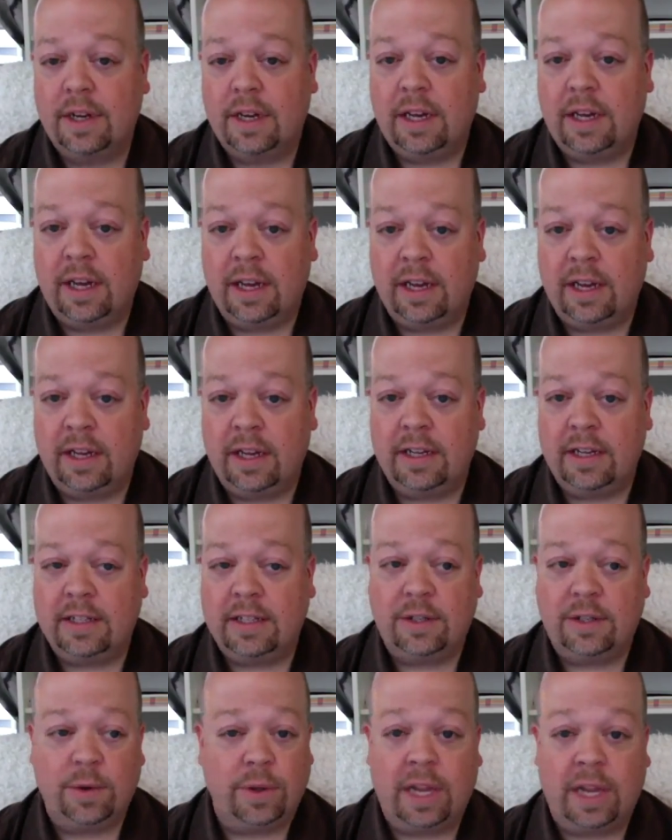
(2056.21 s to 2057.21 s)
And it's a
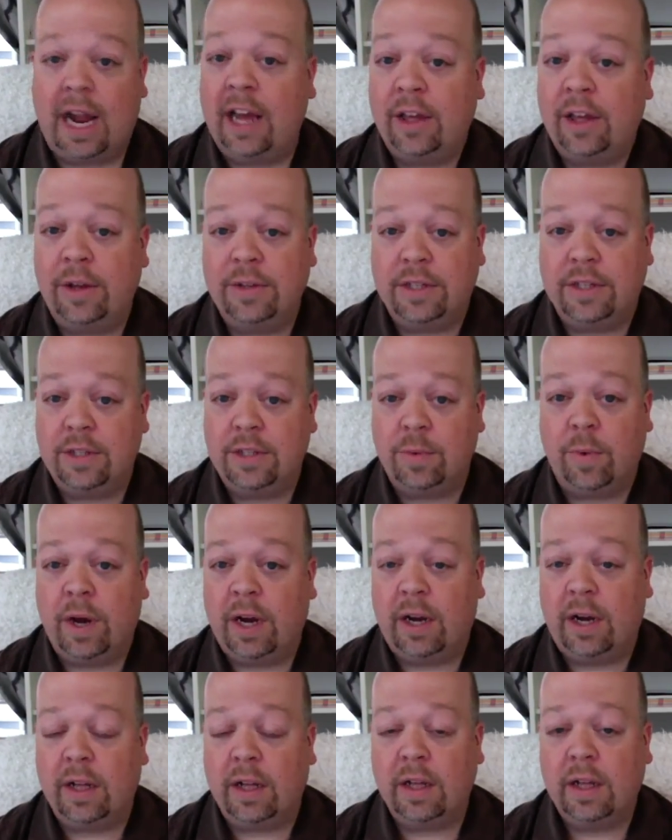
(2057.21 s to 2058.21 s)
tool that I use as
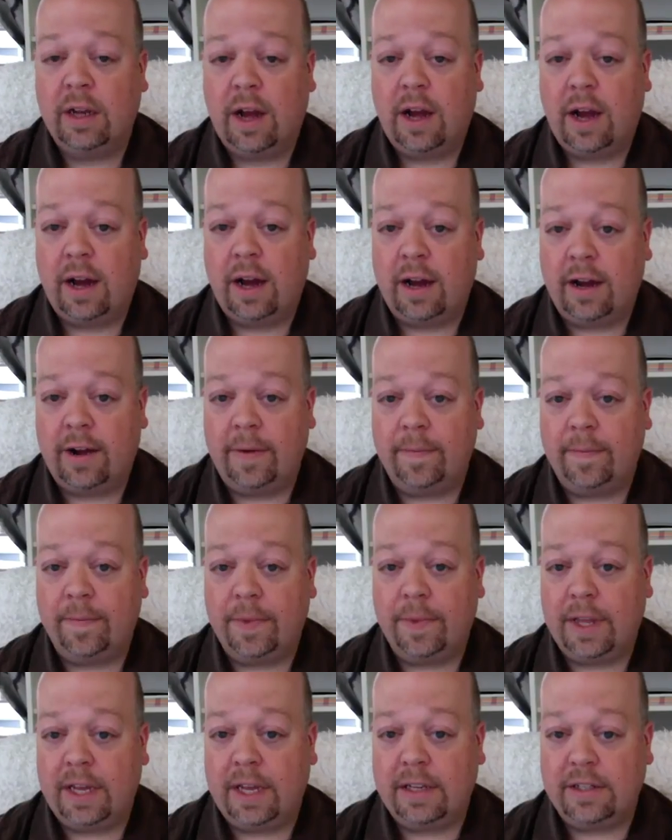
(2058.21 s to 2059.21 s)
well
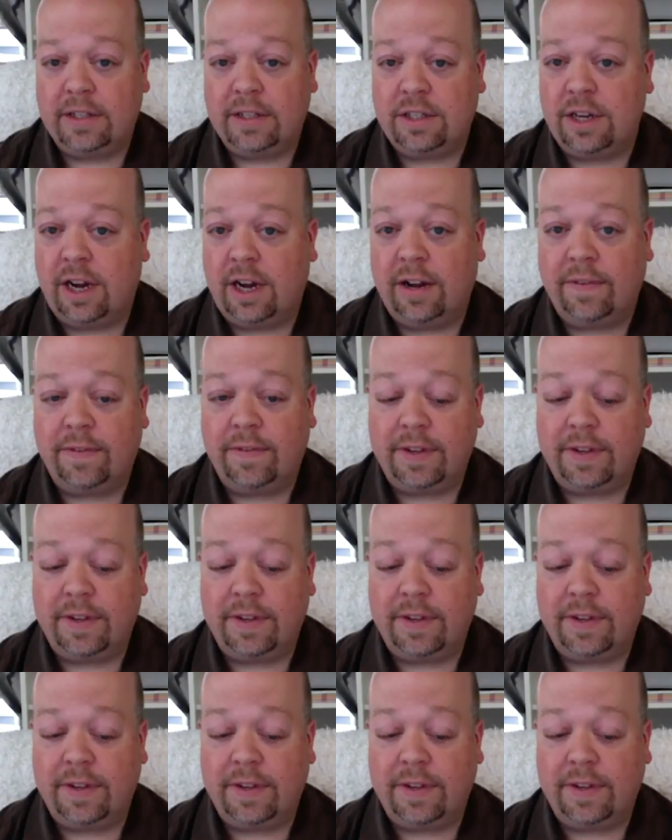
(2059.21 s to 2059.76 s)
as Jeff.